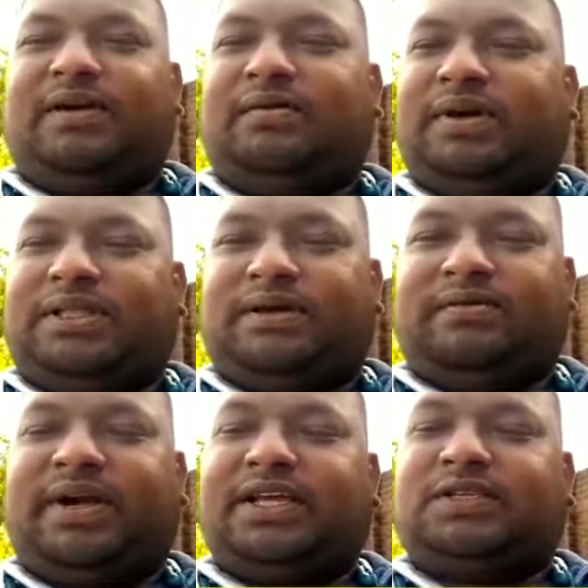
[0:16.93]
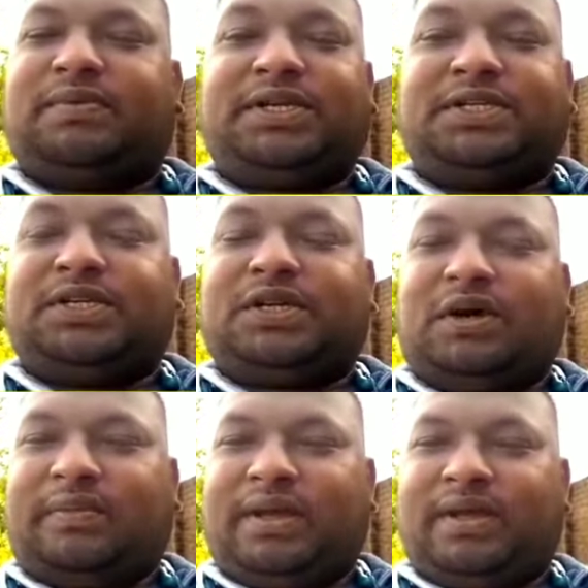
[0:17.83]
with a very special
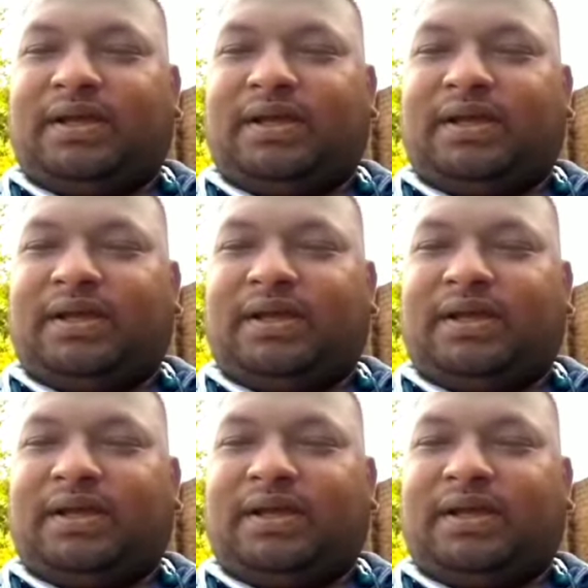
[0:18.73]
topic